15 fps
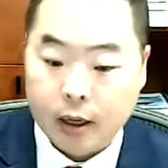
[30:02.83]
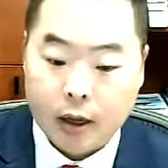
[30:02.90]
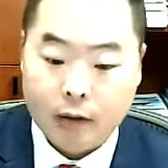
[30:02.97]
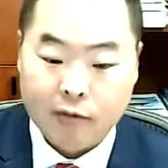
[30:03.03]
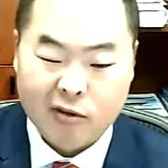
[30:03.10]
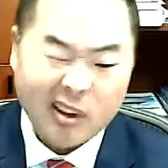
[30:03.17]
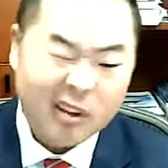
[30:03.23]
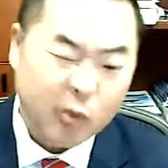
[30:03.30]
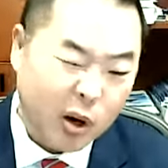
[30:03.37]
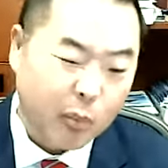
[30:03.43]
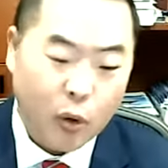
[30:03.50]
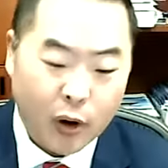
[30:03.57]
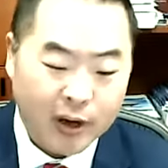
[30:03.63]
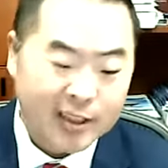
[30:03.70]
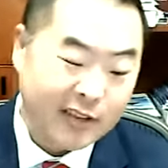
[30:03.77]
And really what a
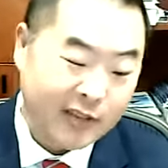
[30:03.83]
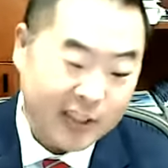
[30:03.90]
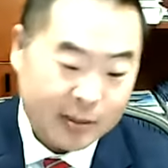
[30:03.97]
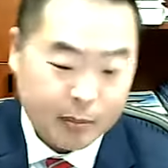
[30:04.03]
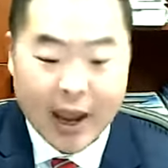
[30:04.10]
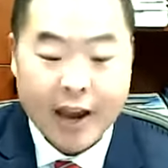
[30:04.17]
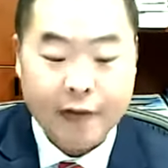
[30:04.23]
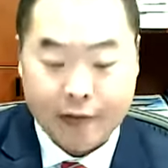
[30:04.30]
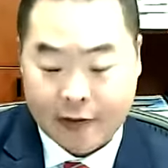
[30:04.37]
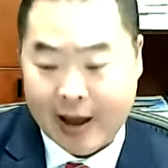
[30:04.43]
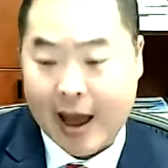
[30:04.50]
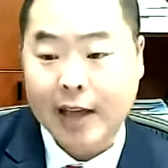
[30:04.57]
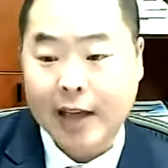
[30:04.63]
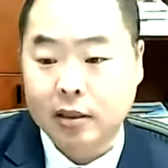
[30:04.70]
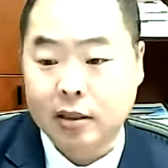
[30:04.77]
point is, if it's made
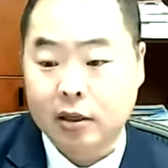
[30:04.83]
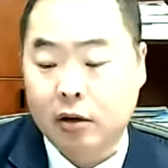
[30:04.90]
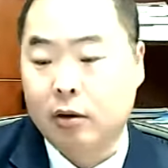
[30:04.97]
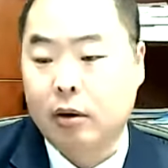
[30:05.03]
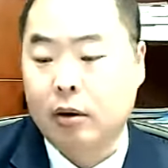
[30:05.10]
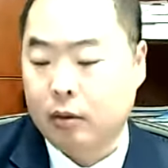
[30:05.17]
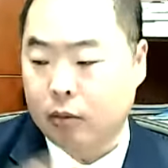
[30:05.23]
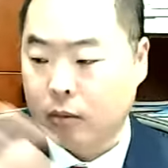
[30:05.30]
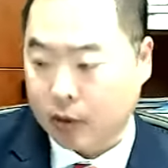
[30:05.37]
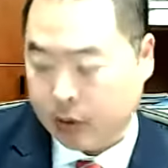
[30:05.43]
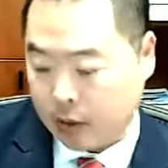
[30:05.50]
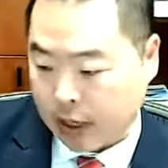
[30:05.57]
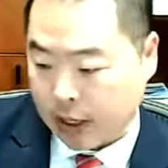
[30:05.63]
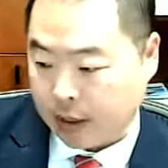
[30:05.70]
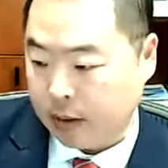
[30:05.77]
fast, we're
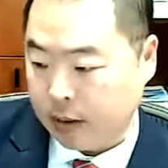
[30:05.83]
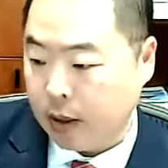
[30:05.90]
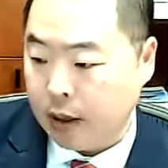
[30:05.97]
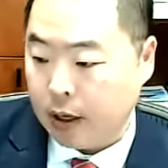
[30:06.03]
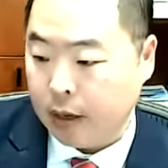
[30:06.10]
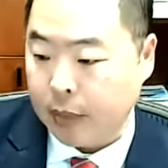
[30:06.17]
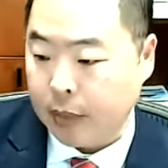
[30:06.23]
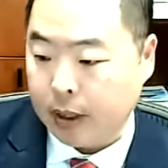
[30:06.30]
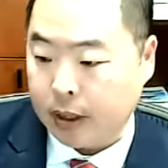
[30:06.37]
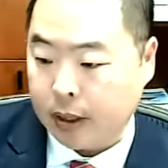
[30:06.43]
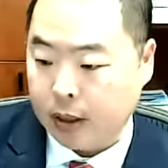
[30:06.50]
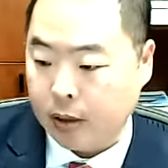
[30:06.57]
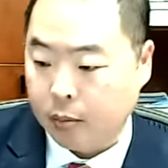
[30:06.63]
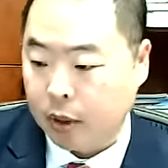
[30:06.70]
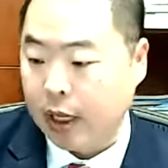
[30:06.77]
talking, I'm not going
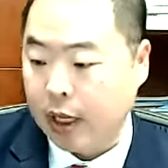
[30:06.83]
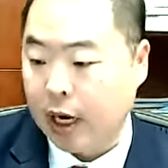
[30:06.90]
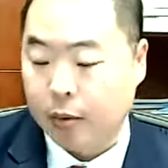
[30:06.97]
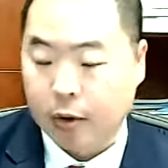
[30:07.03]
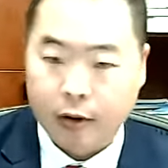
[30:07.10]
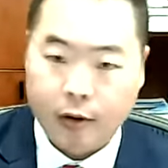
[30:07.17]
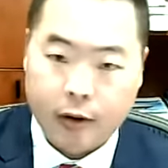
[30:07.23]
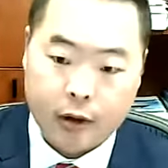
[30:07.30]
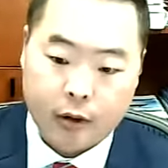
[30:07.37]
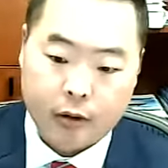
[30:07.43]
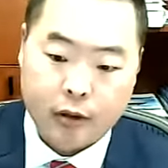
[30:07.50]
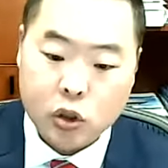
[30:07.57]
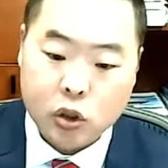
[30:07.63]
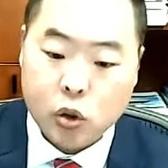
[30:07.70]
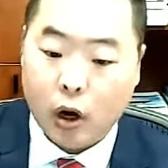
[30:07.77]
to belabor
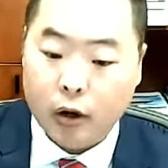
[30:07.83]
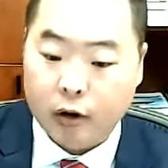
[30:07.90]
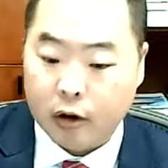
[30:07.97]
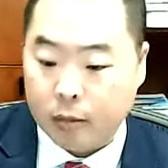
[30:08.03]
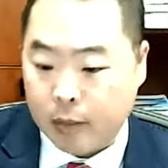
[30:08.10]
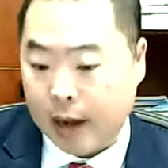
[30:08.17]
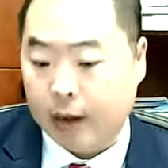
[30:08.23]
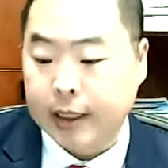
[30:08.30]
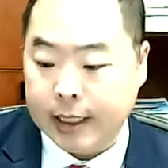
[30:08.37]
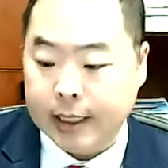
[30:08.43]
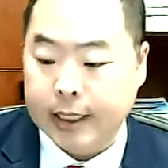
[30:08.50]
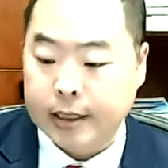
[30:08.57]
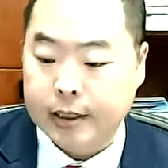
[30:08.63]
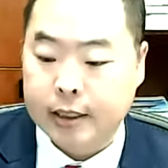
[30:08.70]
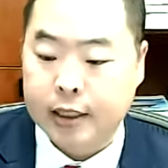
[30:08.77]
the 200-mile
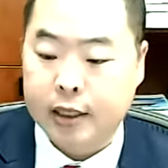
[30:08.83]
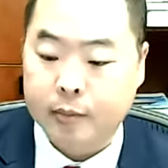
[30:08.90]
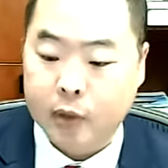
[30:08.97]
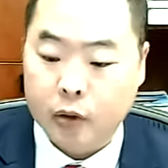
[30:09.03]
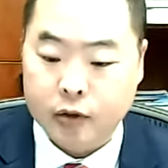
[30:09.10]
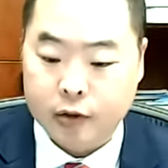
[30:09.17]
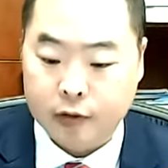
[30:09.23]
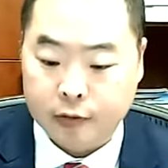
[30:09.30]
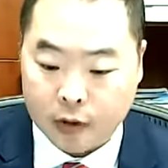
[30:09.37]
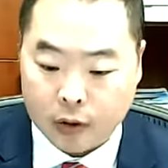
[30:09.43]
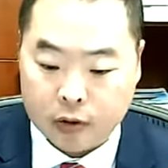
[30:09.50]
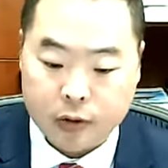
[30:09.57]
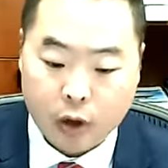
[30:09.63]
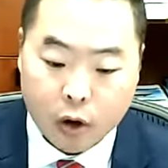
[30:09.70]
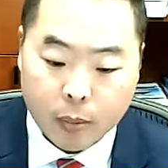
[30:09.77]
EEZ that most of you
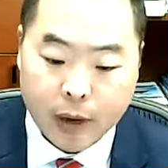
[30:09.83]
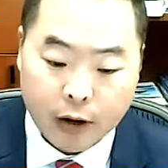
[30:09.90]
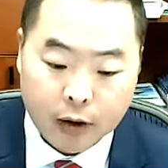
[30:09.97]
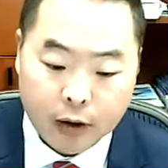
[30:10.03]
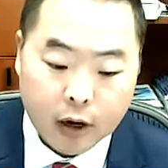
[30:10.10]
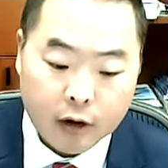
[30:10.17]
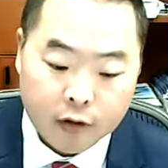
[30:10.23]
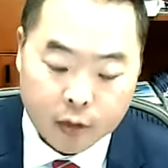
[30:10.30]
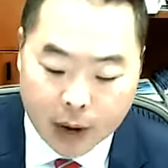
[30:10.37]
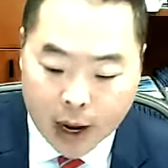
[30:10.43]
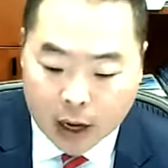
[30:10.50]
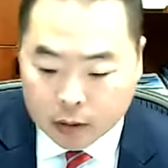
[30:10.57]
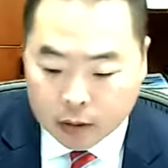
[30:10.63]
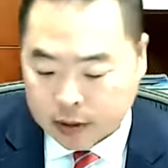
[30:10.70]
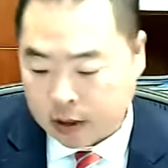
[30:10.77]
folks know about from
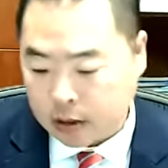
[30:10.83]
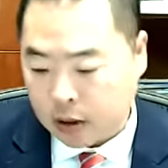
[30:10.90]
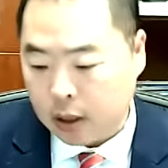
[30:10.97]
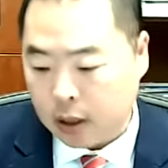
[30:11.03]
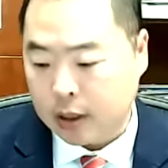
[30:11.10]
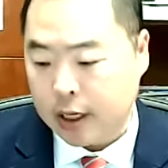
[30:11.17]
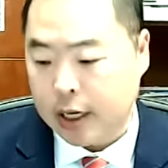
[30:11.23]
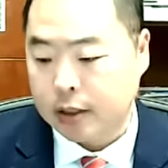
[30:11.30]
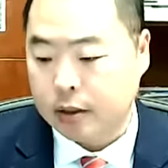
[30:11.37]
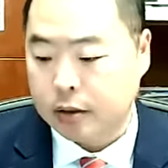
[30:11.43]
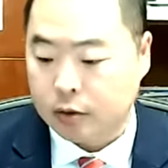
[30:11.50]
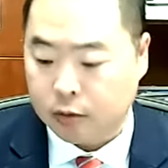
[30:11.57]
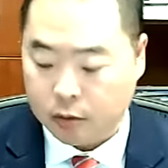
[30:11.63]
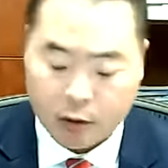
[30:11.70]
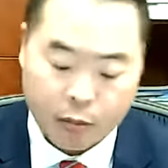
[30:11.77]
admiralty law
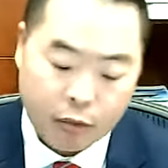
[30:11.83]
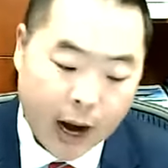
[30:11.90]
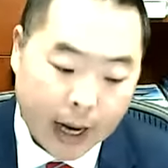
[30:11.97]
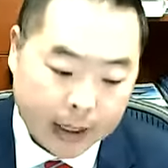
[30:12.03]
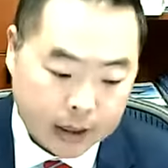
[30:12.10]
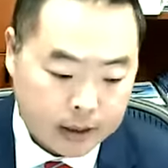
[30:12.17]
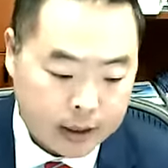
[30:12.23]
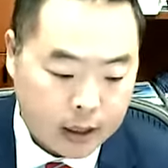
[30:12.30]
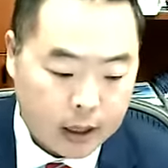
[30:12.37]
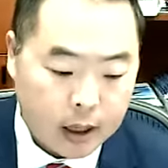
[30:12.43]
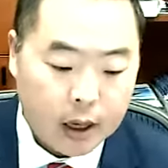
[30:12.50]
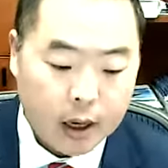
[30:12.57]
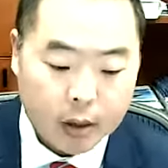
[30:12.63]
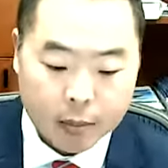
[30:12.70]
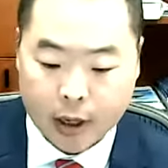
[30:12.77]
classes or practicing.
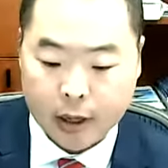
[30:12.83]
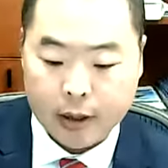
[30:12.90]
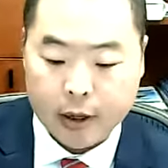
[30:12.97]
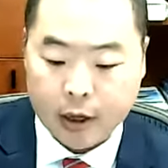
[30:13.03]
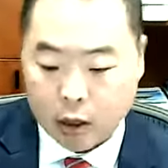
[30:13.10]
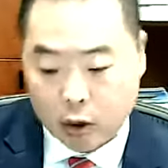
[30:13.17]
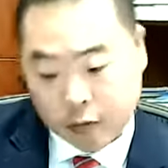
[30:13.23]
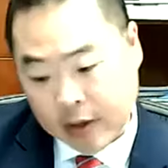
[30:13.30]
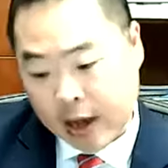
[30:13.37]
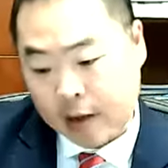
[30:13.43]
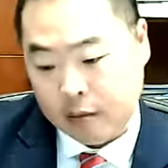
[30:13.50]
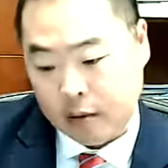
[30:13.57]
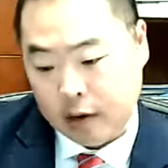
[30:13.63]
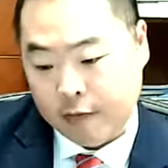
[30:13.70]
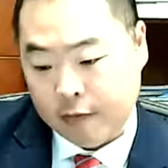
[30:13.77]
But if
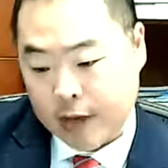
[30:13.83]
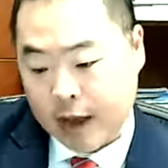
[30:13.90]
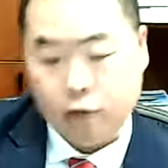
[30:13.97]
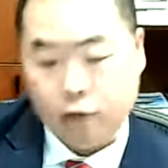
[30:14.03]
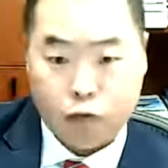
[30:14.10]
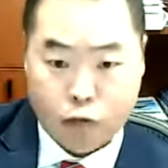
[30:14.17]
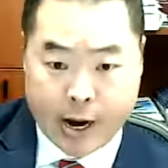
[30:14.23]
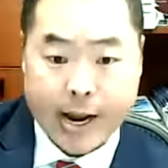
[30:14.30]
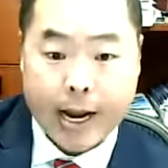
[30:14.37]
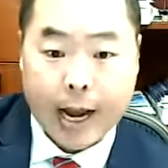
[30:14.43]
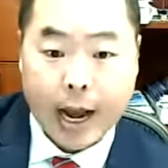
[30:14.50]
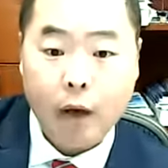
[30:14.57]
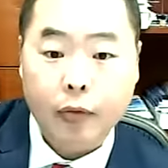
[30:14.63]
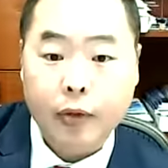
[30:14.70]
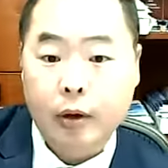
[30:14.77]
that rig
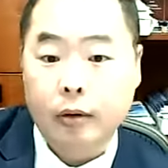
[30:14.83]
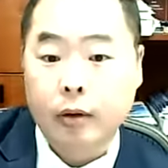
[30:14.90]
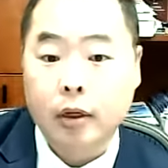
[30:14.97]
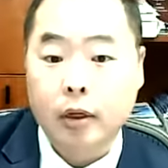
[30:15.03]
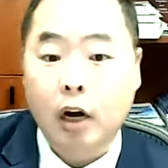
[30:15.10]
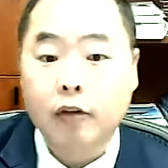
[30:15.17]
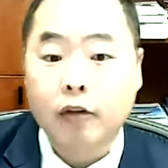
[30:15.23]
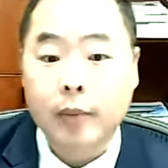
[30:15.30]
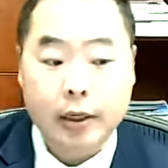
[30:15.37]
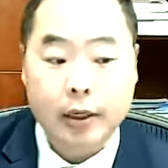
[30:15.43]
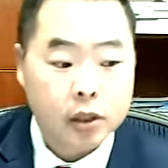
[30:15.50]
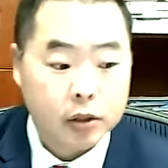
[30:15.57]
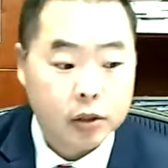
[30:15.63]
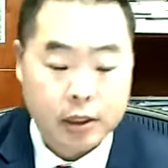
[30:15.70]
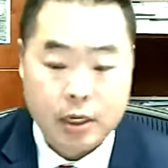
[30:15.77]
out there in the Gulf of
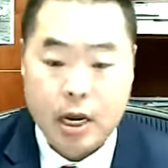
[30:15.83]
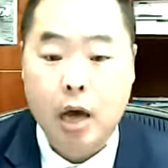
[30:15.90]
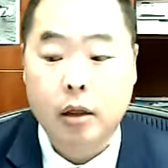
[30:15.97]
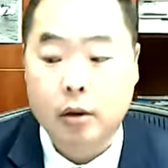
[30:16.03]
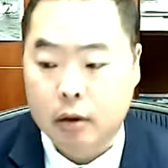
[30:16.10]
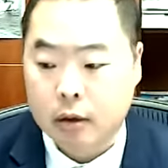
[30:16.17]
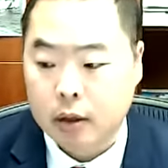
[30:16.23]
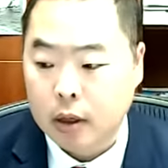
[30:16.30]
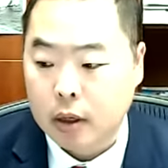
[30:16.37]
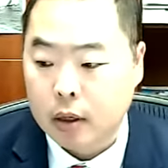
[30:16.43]
Mexico is tethered,